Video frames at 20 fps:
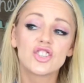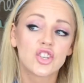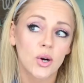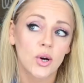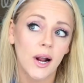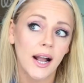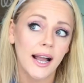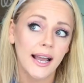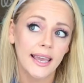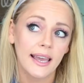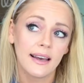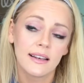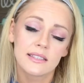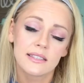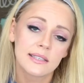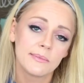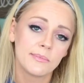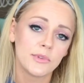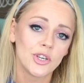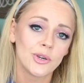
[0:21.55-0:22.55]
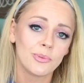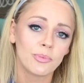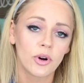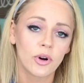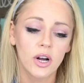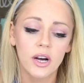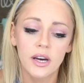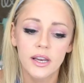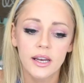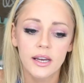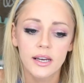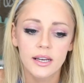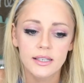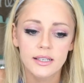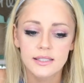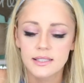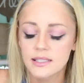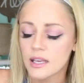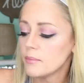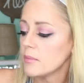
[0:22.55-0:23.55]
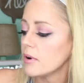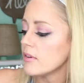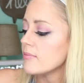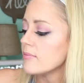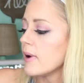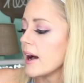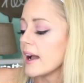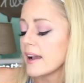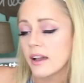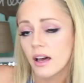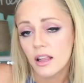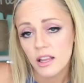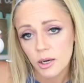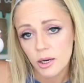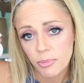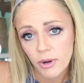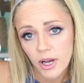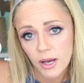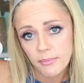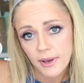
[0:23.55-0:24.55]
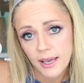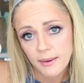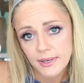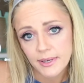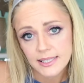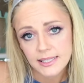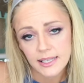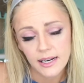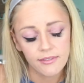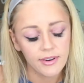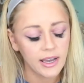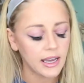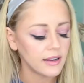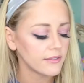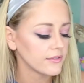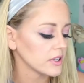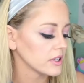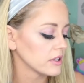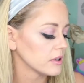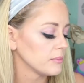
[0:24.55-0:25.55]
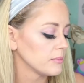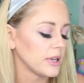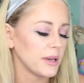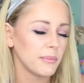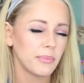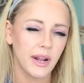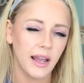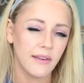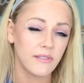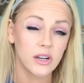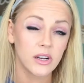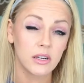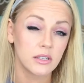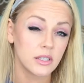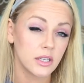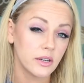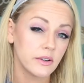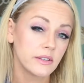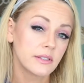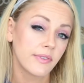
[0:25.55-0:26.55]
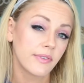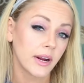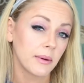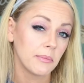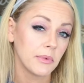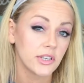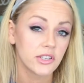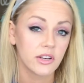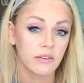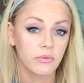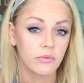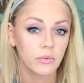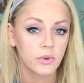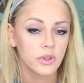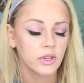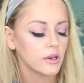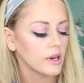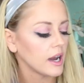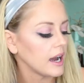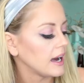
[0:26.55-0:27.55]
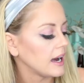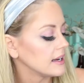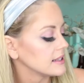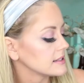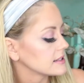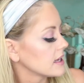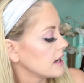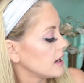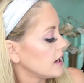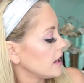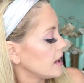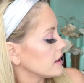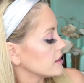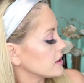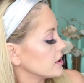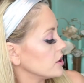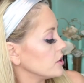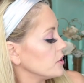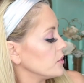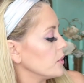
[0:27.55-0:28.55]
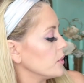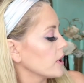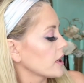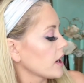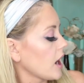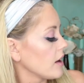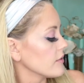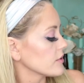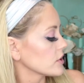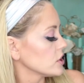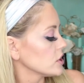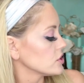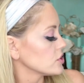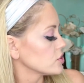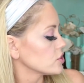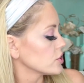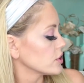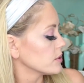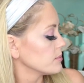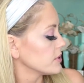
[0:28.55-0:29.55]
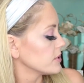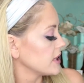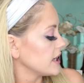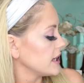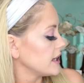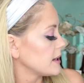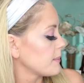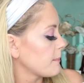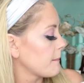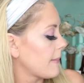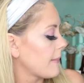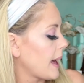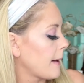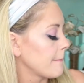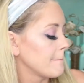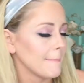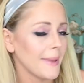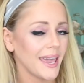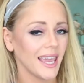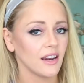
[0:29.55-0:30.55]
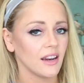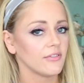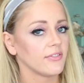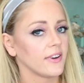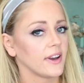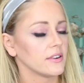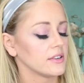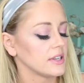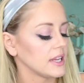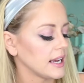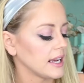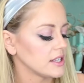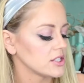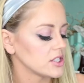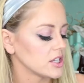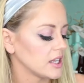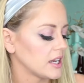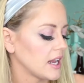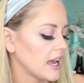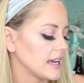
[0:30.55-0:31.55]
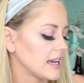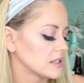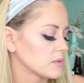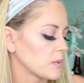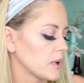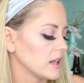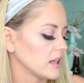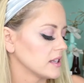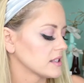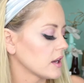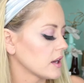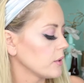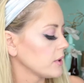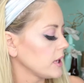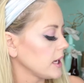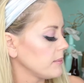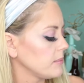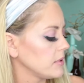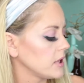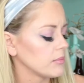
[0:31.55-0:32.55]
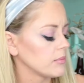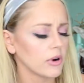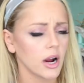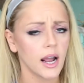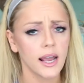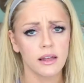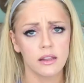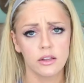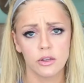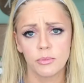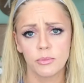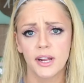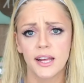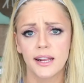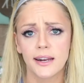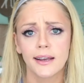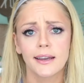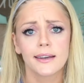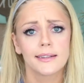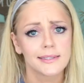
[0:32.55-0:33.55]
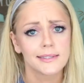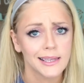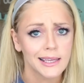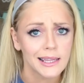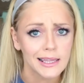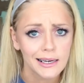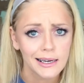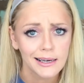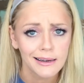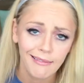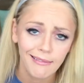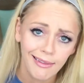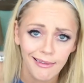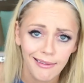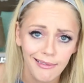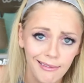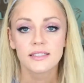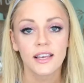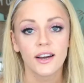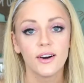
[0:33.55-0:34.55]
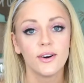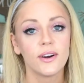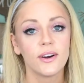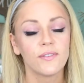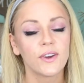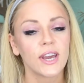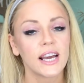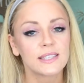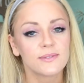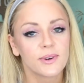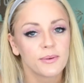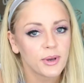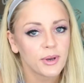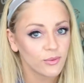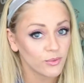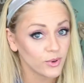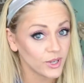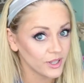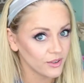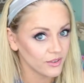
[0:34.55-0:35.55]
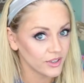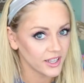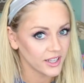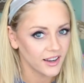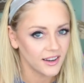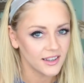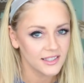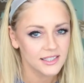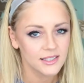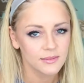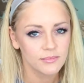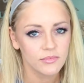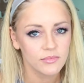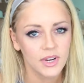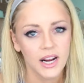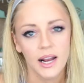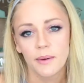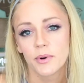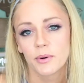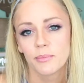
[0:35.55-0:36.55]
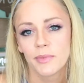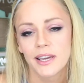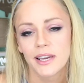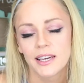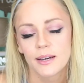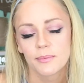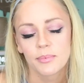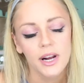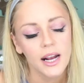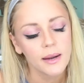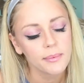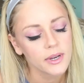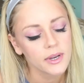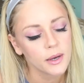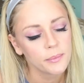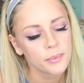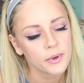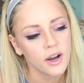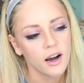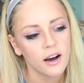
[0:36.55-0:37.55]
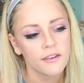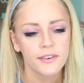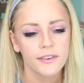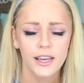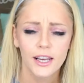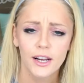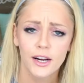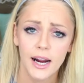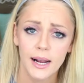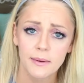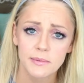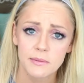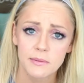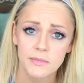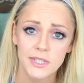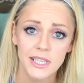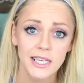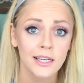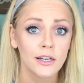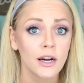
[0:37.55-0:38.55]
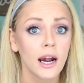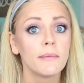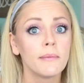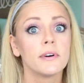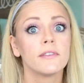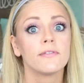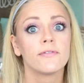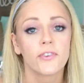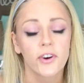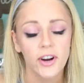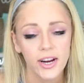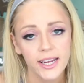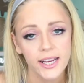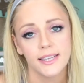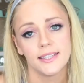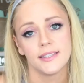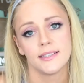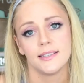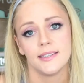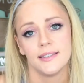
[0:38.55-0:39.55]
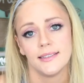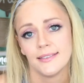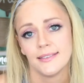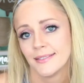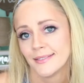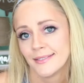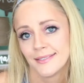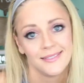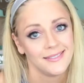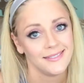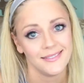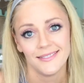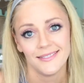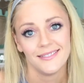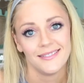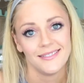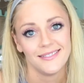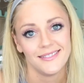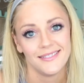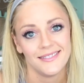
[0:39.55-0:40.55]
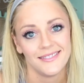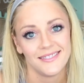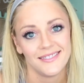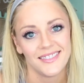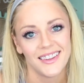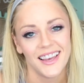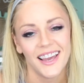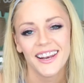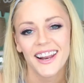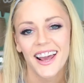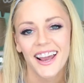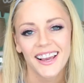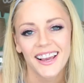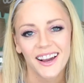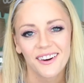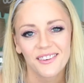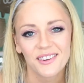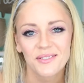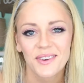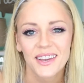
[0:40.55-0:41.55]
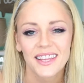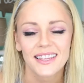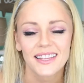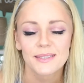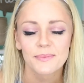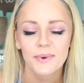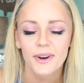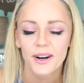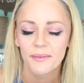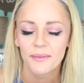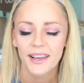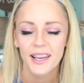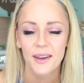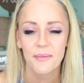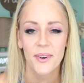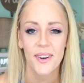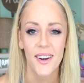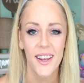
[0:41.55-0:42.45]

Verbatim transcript: try out some new products, some of my ColourPop babies that I've had for a little bit but haven't gotten to use very much of them with you guys the new CoverGirl True Blend Matte Made Foundation, as well as Kokie Be Bright Illuminating Concealer. So if you guys want to be really, really awesome, grab your makeup, grab a cup of coffee, grab some tea, grab a friend, and hang out with me and let's put our makeup on